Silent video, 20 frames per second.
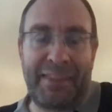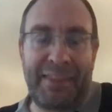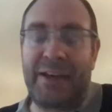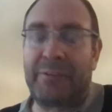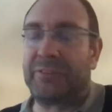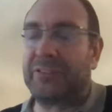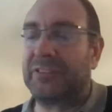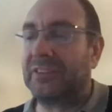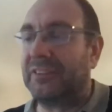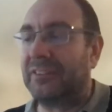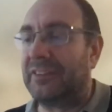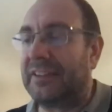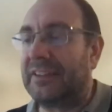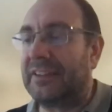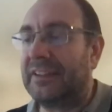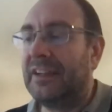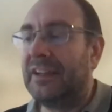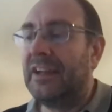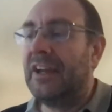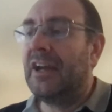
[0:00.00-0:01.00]

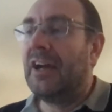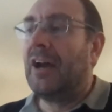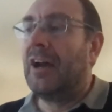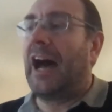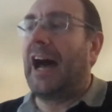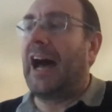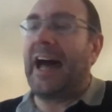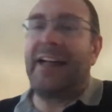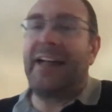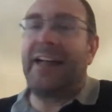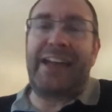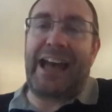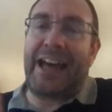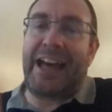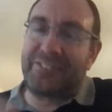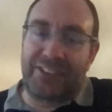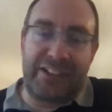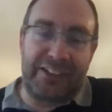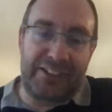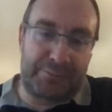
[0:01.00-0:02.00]
Absolutely.
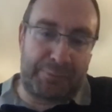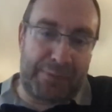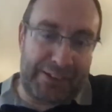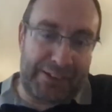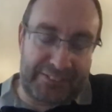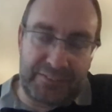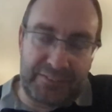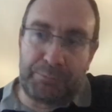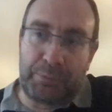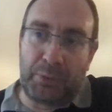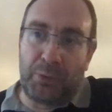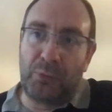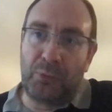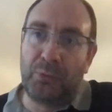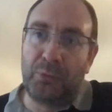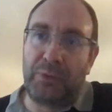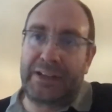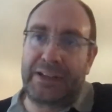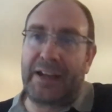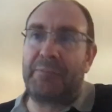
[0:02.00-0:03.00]
As I expected, Paul,
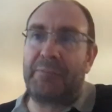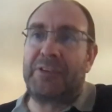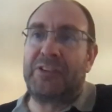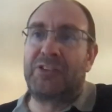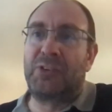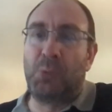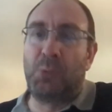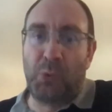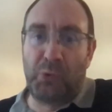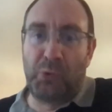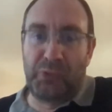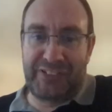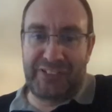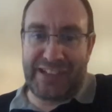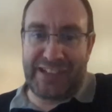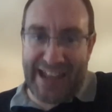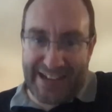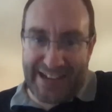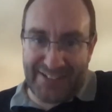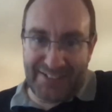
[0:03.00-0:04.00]
we're coming towards
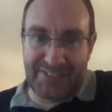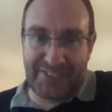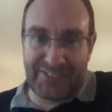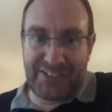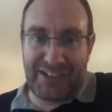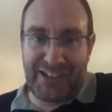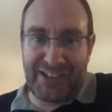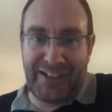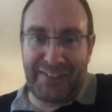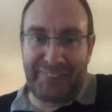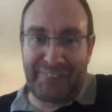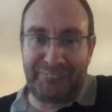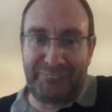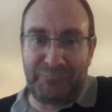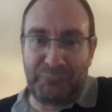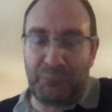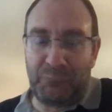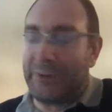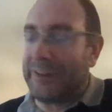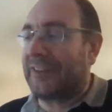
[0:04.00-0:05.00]
the end.
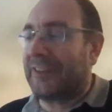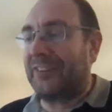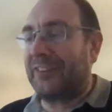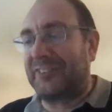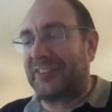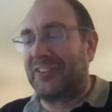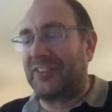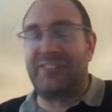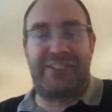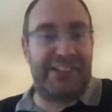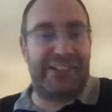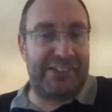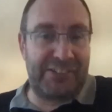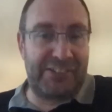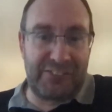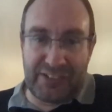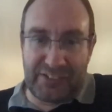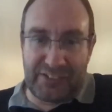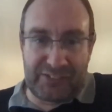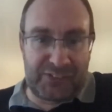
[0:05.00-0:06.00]
We could
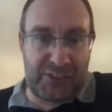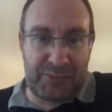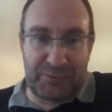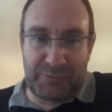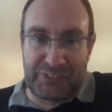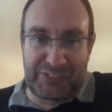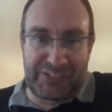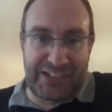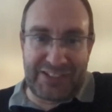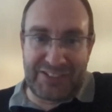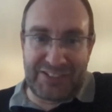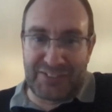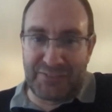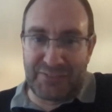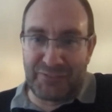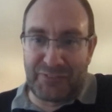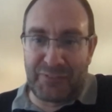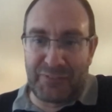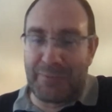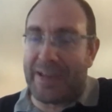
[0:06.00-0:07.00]
continue this conversation
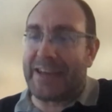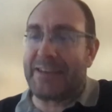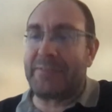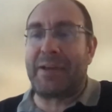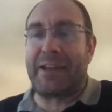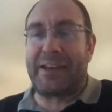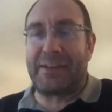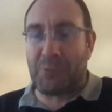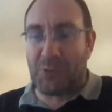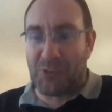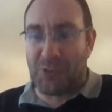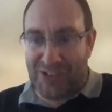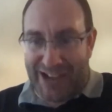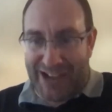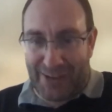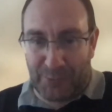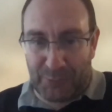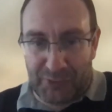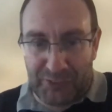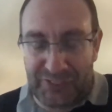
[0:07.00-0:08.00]
for many, many more
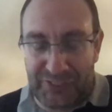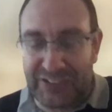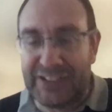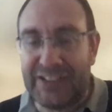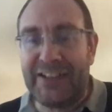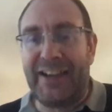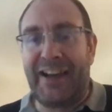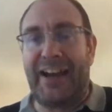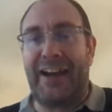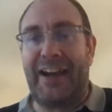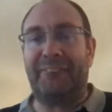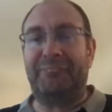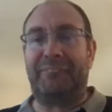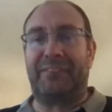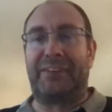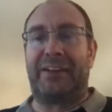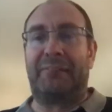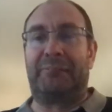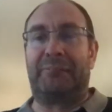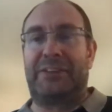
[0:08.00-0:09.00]
hours,
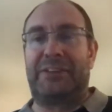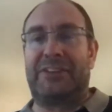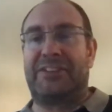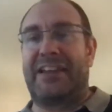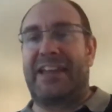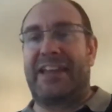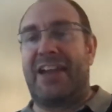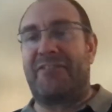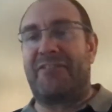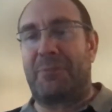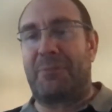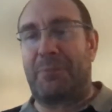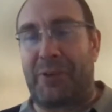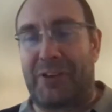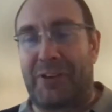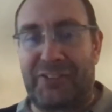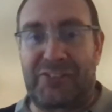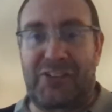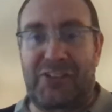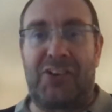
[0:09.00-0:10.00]
but I appreciate
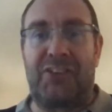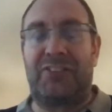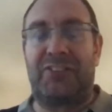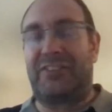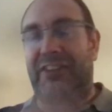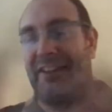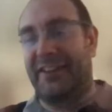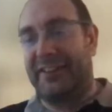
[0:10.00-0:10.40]
everybody's got